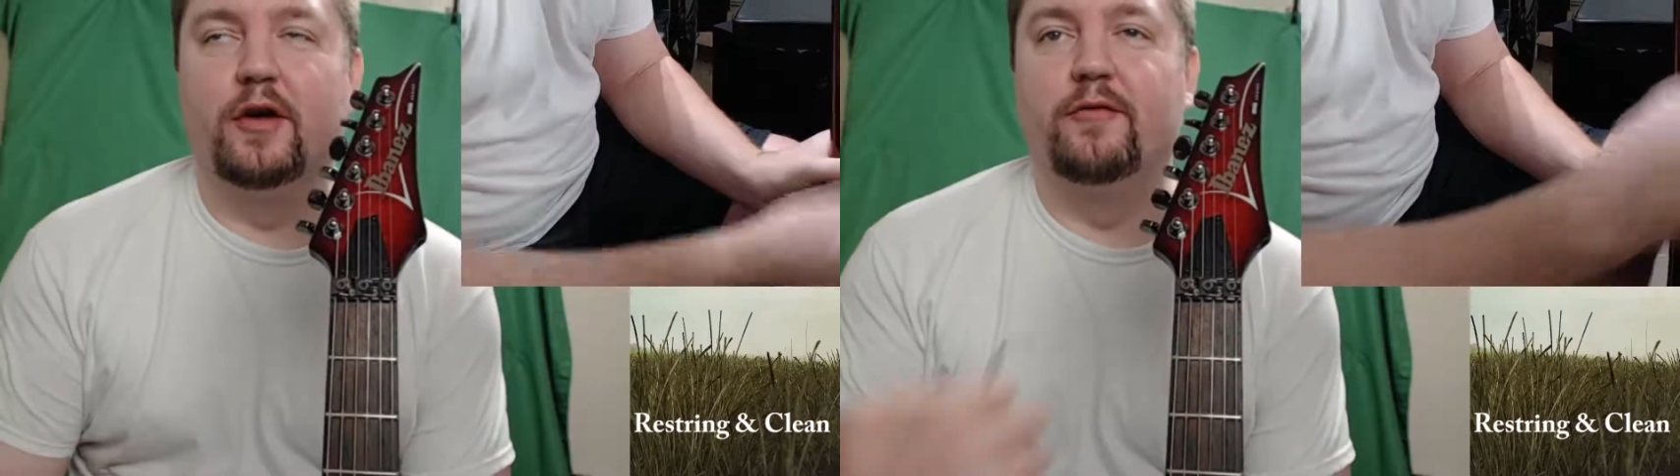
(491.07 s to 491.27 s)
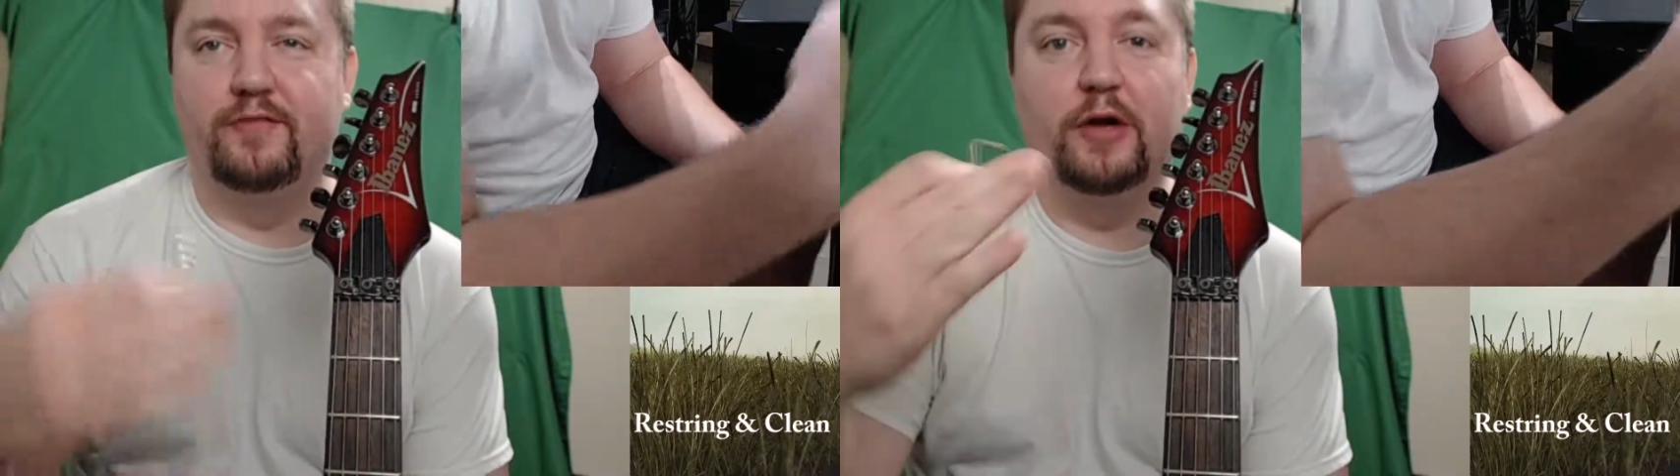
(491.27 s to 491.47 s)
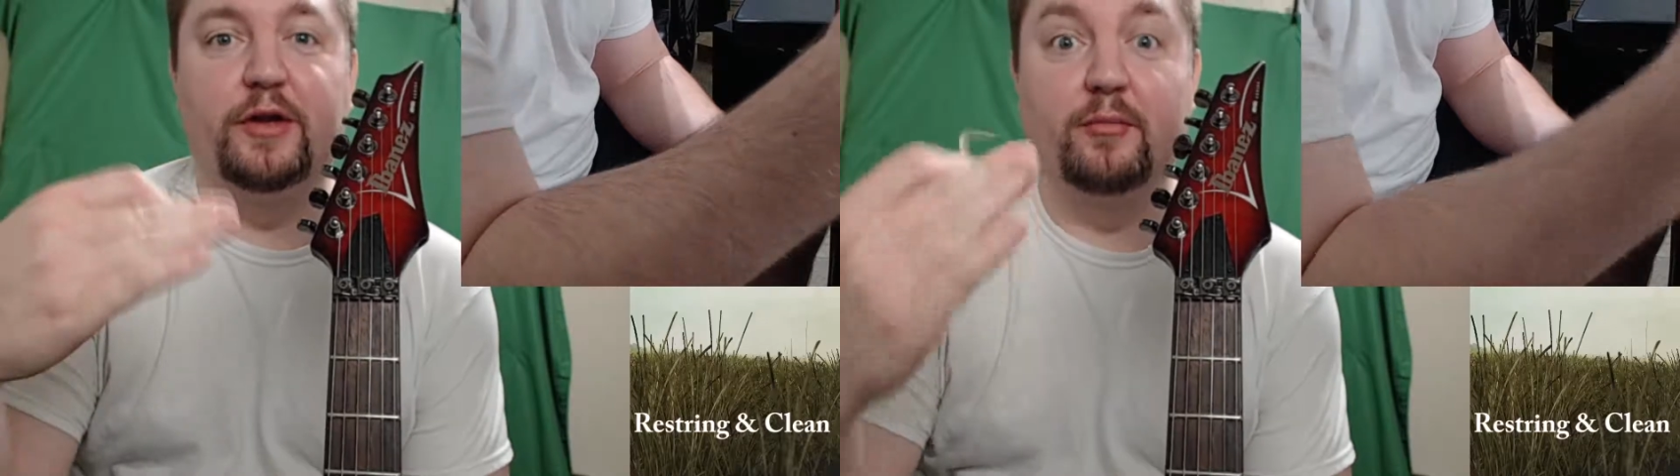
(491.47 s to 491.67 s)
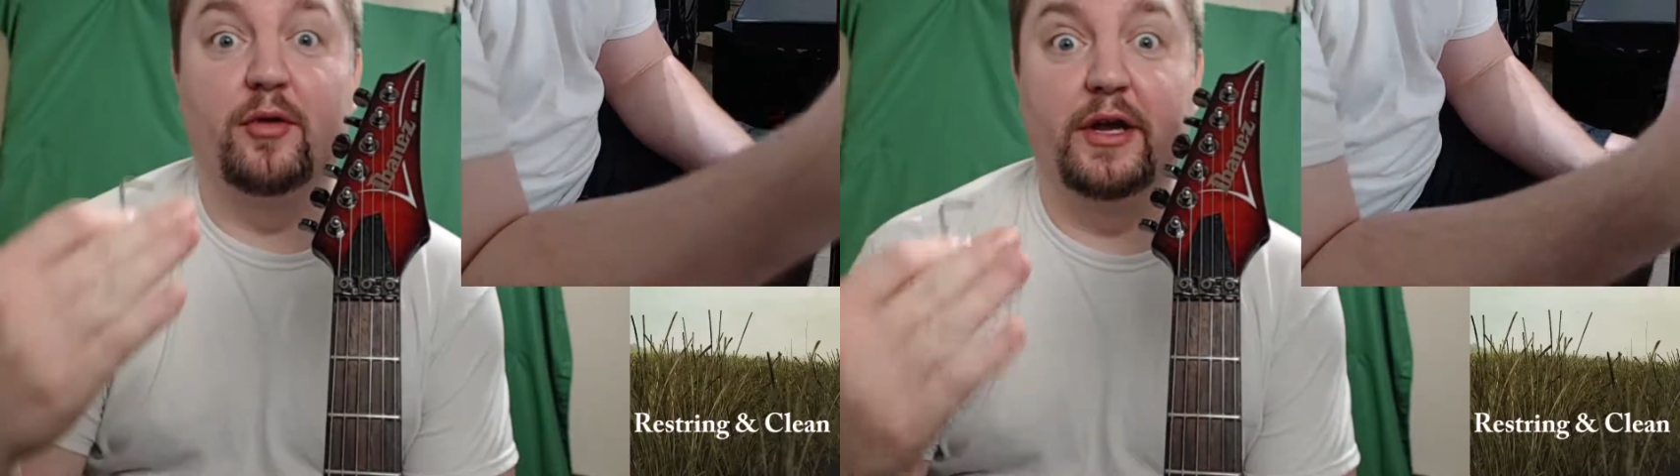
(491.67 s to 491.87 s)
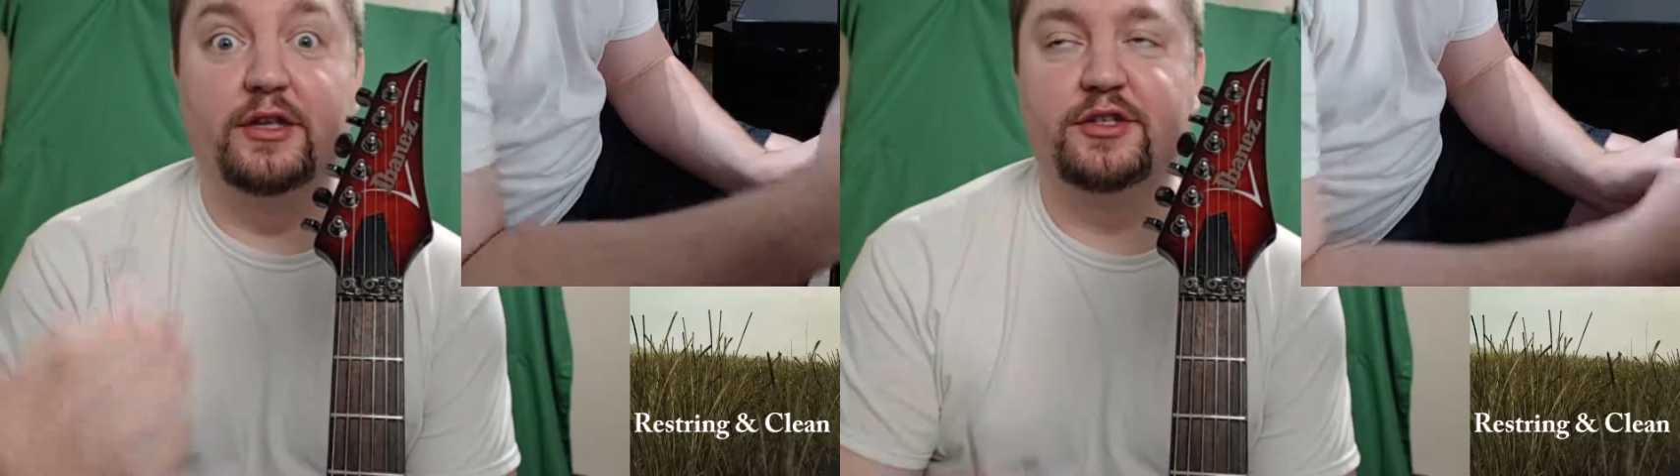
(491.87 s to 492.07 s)
floating
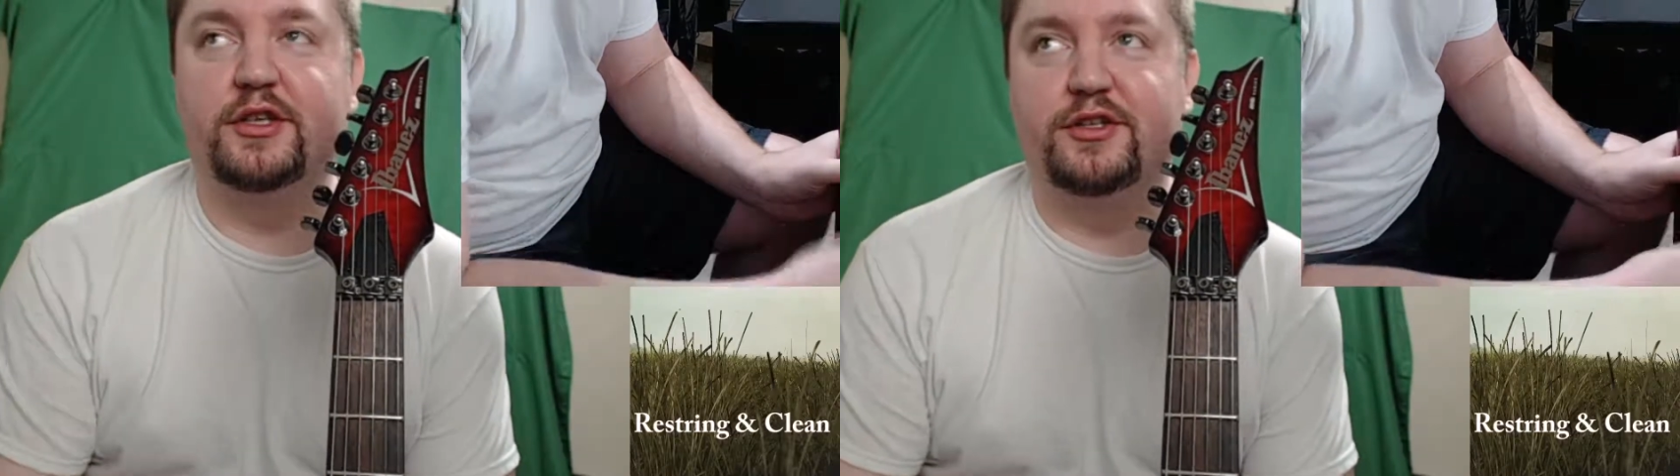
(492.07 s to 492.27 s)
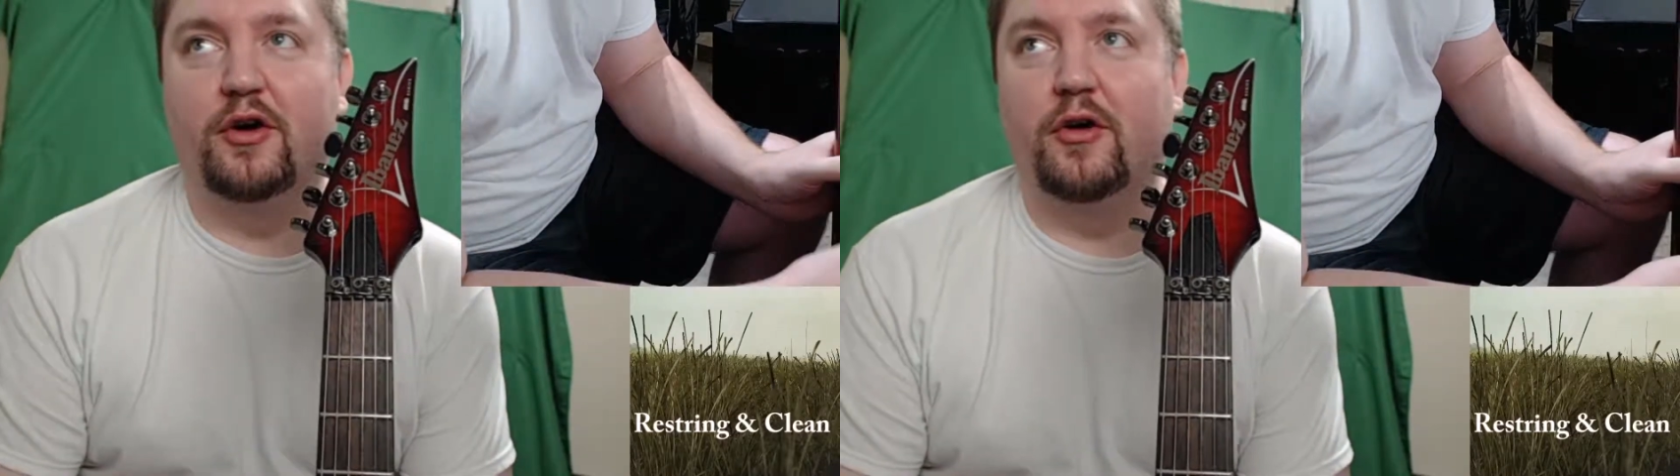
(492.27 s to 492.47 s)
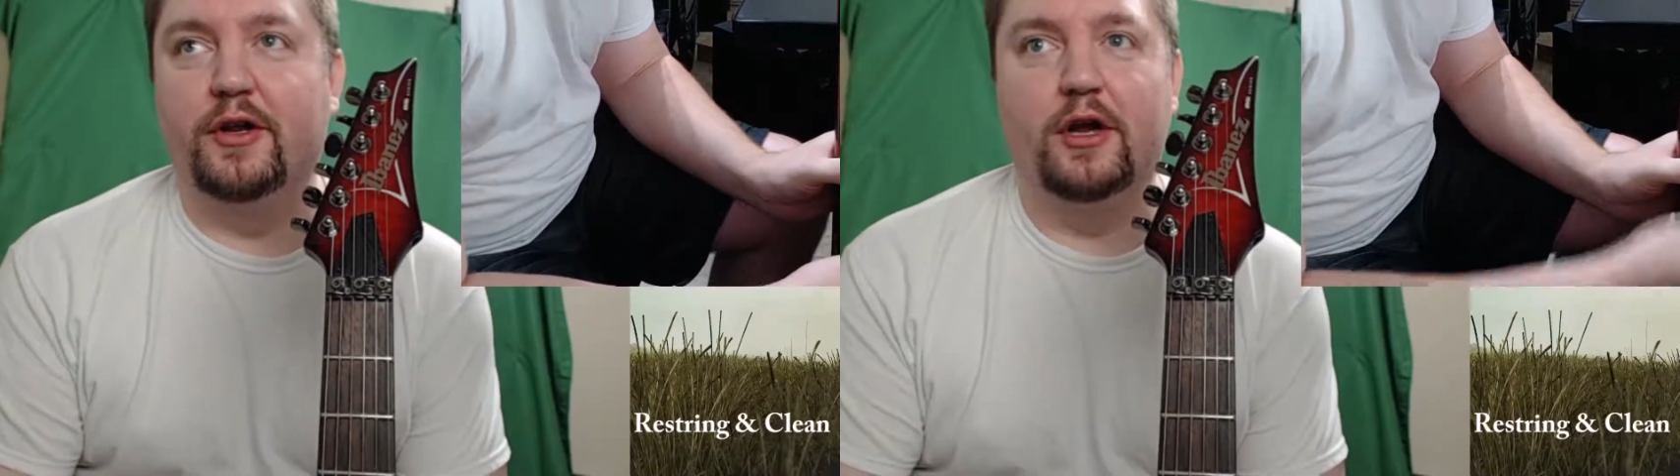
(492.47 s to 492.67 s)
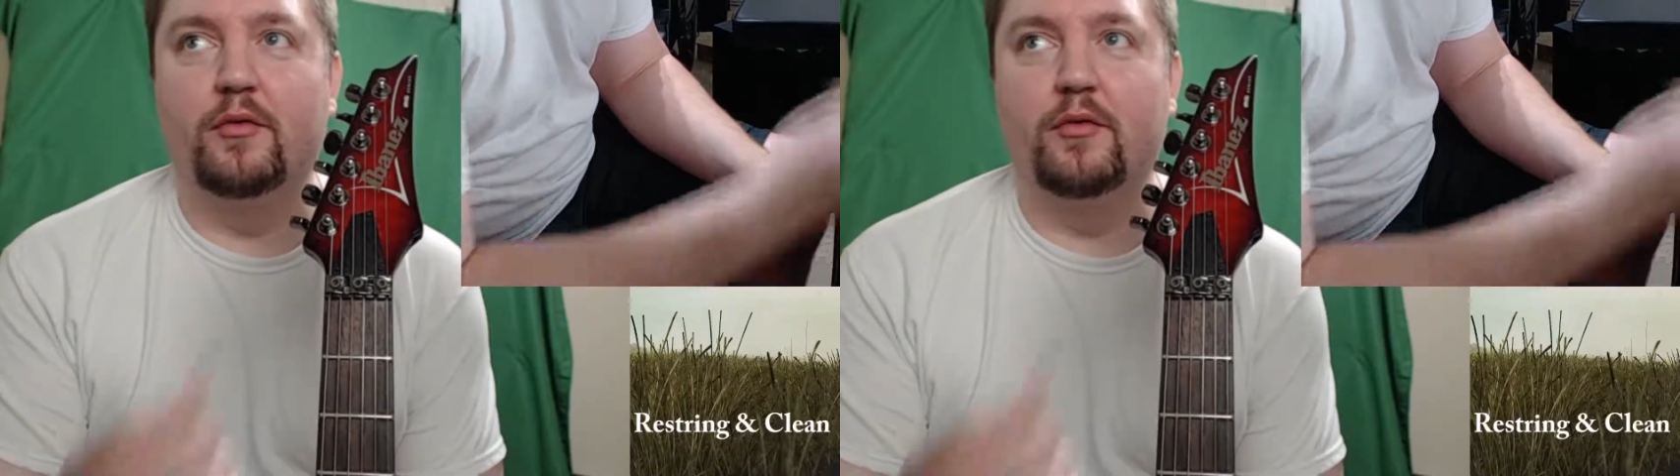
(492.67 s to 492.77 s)
bridge guitar, you know,